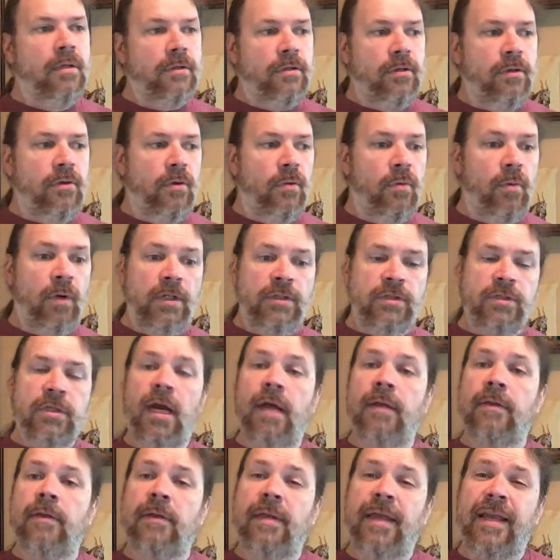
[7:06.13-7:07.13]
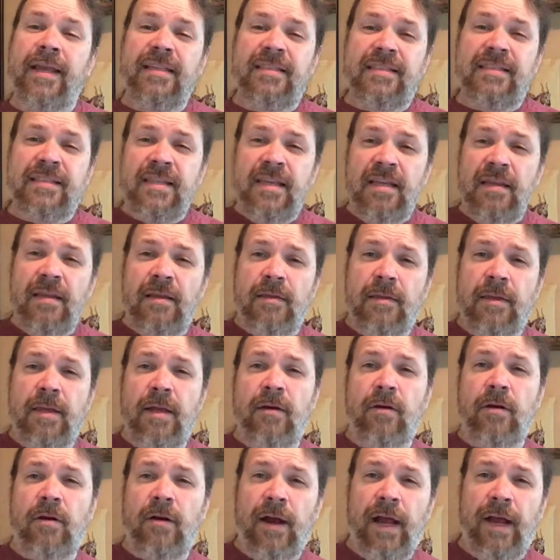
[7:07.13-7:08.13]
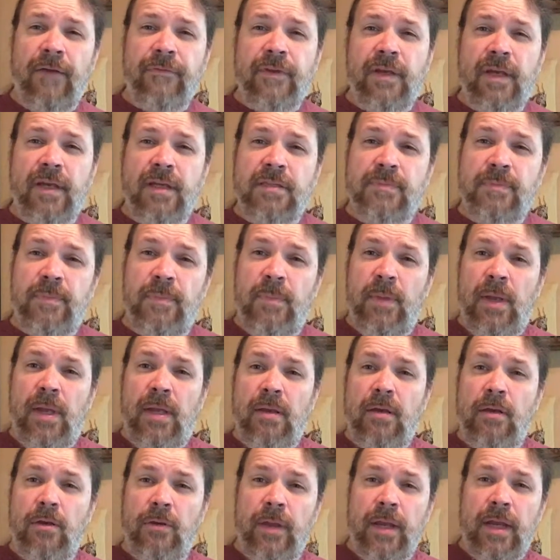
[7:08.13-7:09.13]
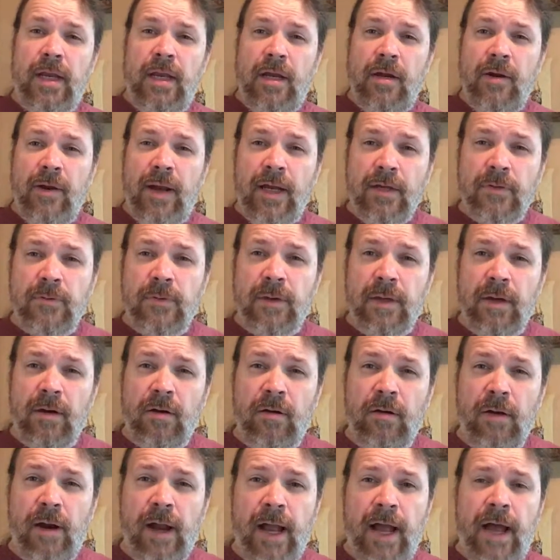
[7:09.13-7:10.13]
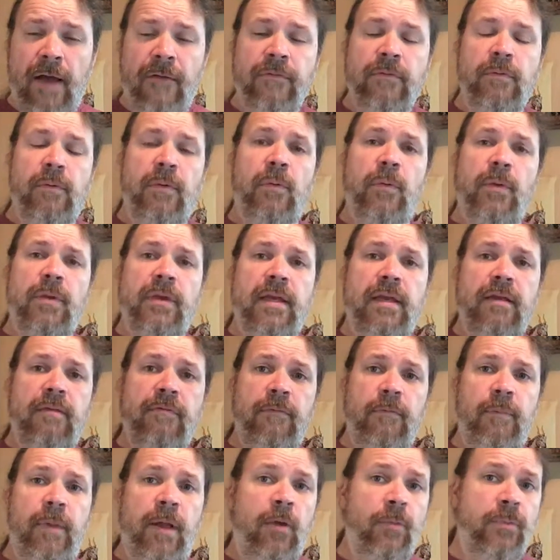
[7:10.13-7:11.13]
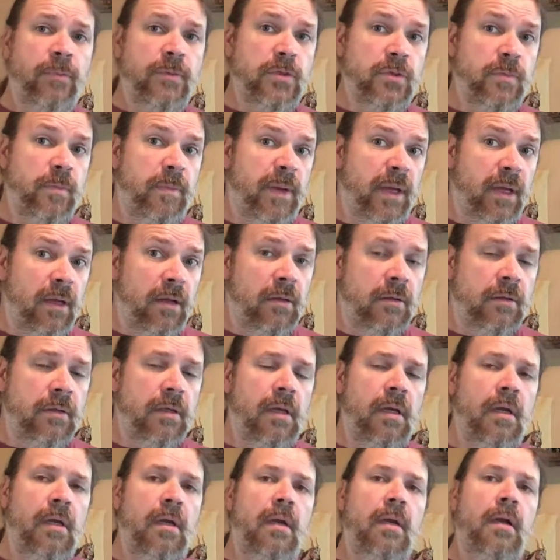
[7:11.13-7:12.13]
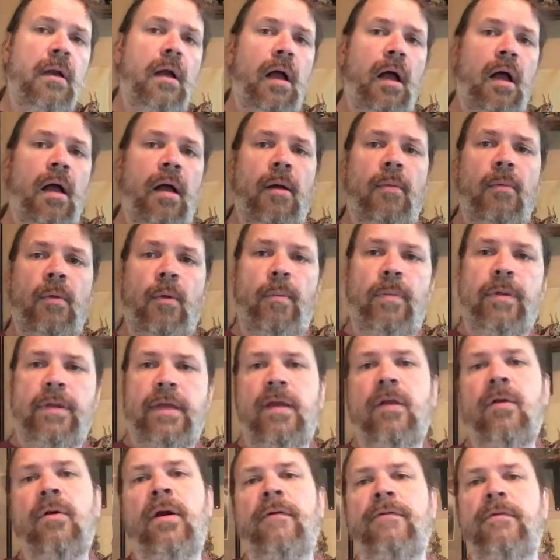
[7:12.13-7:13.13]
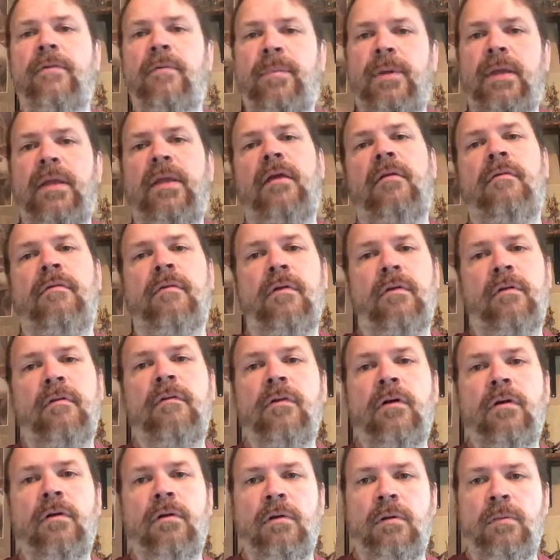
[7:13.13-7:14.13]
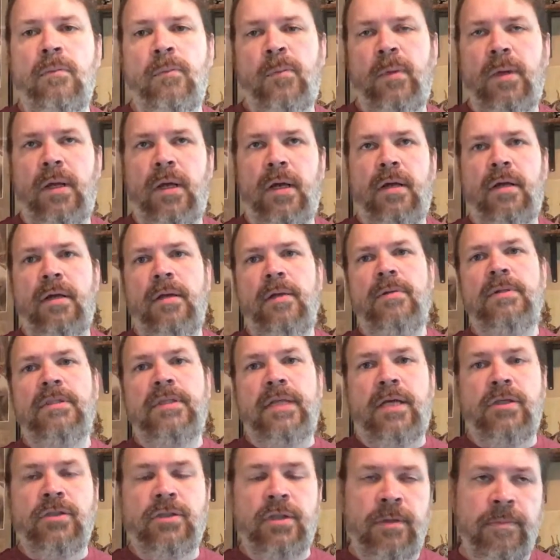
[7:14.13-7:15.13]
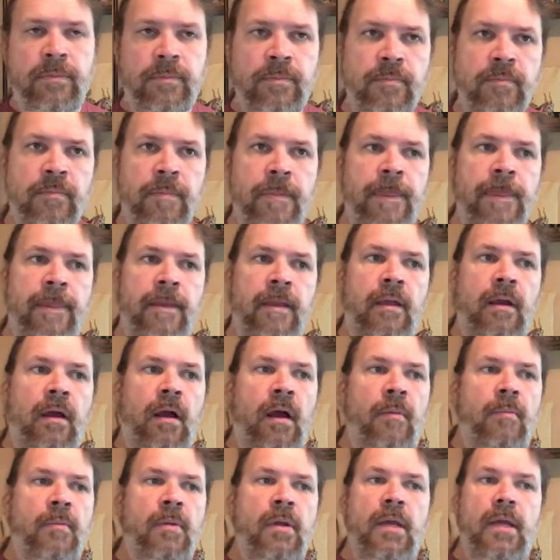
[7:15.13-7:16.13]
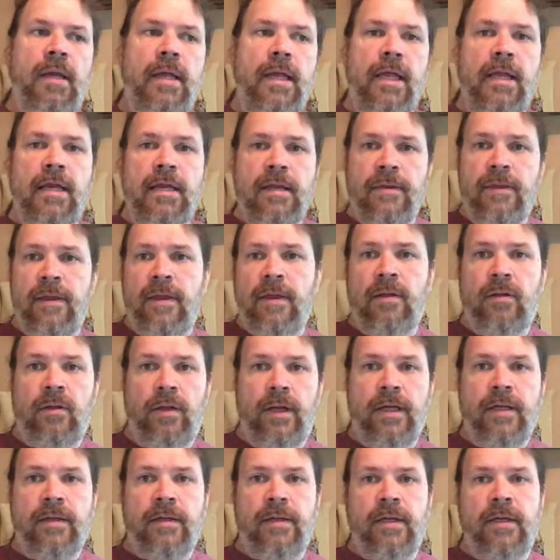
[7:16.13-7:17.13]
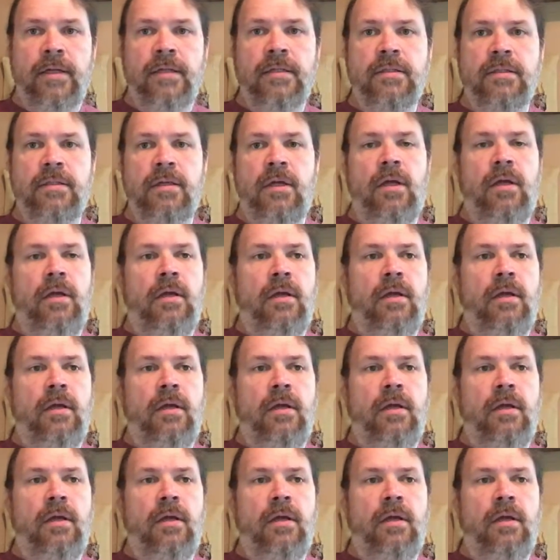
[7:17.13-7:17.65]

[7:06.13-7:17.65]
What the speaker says: Do the one shot, then they can see that their crafting is, they can interact with their craft, with what they've helped you build, but they don't have to be there for the full session. Anything like this.